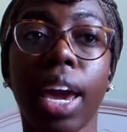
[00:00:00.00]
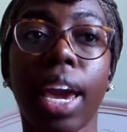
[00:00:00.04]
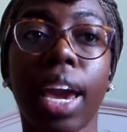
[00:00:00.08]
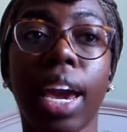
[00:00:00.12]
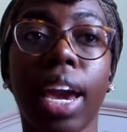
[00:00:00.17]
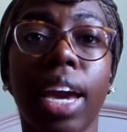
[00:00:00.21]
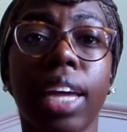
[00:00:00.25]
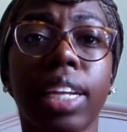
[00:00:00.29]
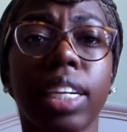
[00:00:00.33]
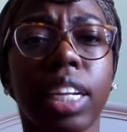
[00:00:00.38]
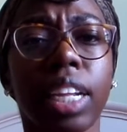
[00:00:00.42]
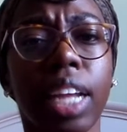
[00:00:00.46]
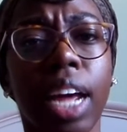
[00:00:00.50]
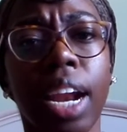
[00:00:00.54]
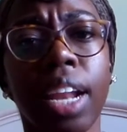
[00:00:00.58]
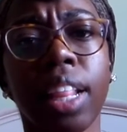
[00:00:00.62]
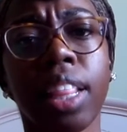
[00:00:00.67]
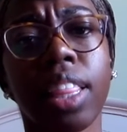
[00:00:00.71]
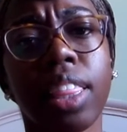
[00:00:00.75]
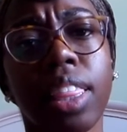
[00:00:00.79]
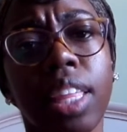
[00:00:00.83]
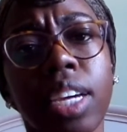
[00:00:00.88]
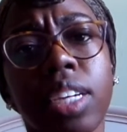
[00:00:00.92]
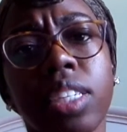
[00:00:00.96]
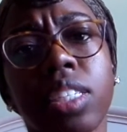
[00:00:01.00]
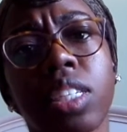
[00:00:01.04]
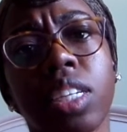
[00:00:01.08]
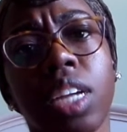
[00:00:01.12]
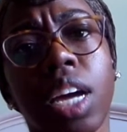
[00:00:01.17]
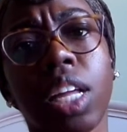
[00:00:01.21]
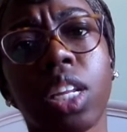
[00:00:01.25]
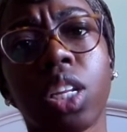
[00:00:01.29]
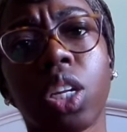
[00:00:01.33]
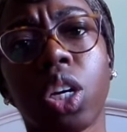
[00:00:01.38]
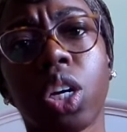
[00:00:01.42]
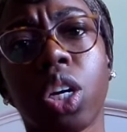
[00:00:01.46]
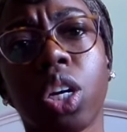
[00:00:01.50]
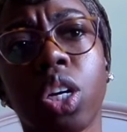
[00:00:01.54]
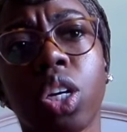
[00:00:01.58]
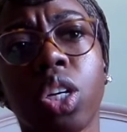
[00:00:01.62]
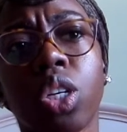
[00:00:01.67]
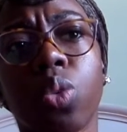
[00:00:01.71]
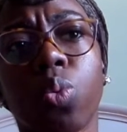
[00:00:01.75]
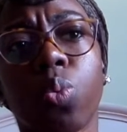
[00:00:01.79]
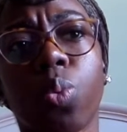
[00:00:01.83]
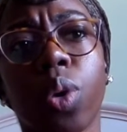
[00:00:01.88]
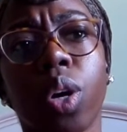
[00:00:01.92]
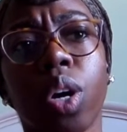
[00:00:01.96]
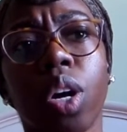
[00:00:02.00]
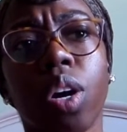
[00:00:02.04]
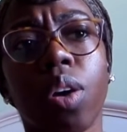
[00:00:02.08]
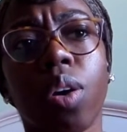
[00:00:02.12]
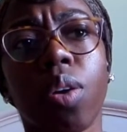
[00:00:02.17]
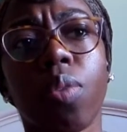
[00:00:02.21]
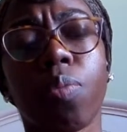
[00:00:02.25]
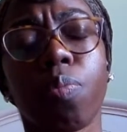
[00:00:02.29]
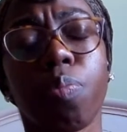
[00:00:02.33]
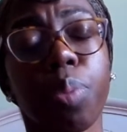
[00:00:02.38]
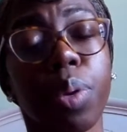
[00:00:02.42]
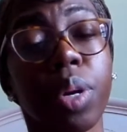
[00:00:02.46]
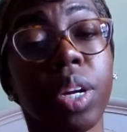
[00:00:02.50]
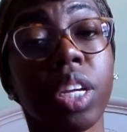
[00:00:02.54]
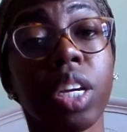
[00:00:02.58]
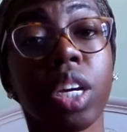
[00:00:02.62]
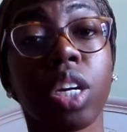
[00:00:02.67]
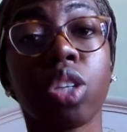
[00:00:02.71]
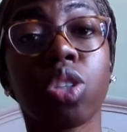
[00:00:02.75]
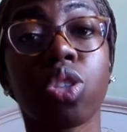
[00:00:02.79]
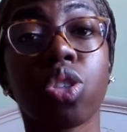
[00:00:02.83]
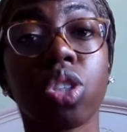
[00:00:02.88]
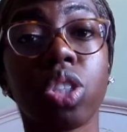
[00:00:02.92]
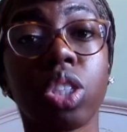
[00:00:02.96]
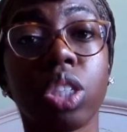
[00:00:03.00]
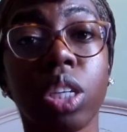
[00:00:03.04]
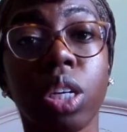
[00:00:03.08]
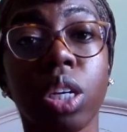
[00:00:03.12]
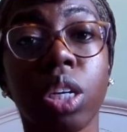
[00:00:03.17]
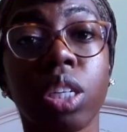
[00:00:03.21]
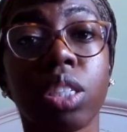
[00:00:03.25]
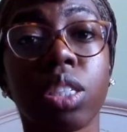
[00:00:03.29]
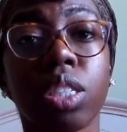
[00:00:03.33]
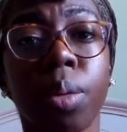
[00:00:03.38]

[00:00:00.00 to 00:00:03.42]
And a lot of the things that I learned were pretty interesting.